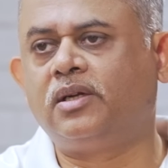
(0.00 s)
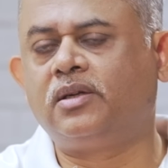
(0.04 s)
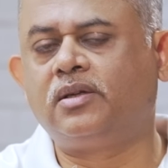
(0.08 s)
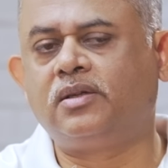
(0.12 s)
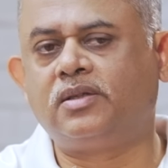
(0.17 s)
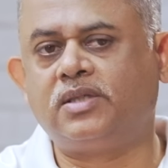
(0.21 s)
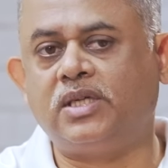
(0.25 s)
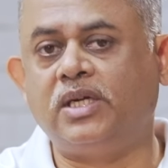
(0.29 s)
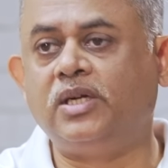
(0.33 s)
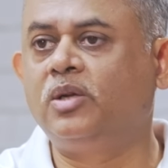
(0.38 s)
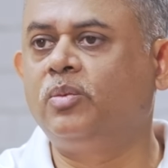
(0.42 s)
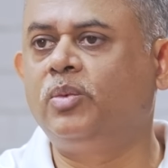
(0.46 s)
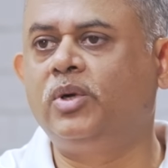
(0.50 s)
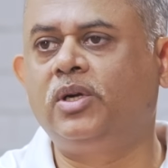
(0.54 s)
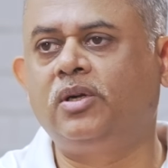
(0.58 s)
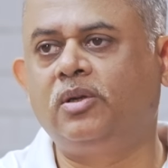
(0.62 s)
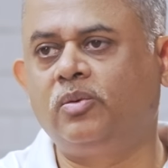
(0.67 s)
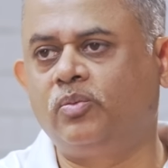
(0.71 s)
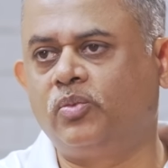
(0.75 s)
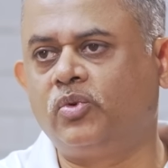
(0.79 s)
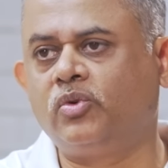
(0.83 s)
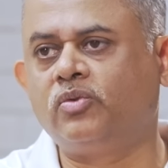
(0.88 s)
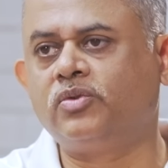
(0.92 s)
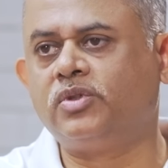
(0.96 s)
sentiment
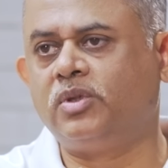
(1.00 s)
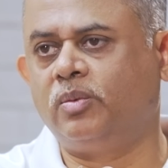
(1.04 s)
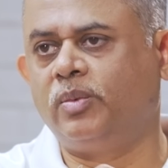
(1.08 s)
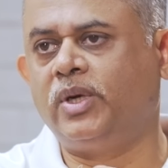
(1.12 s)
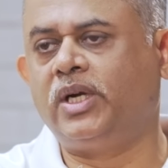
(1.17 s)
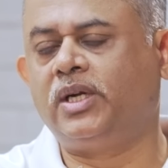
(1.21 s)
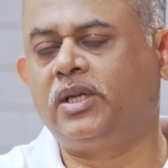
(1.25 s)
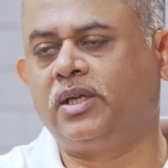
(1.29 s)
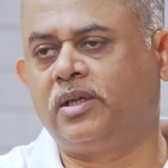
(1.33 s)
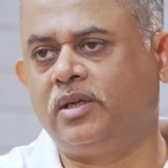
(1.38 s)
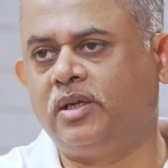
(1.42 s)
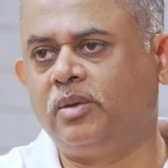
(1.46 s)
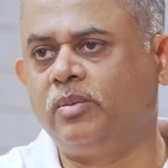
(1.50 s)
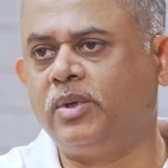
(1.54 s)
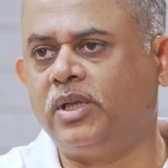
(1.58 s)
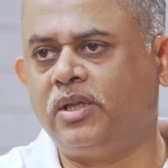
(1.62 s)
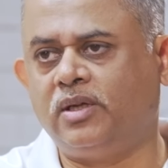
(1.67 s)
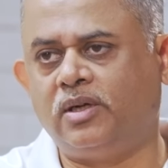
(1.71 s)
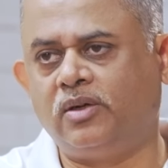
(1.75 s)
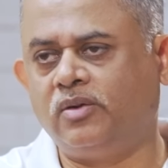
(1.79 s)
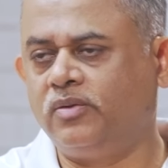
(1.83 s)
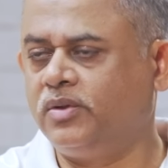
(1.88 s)
improves dramatically by the end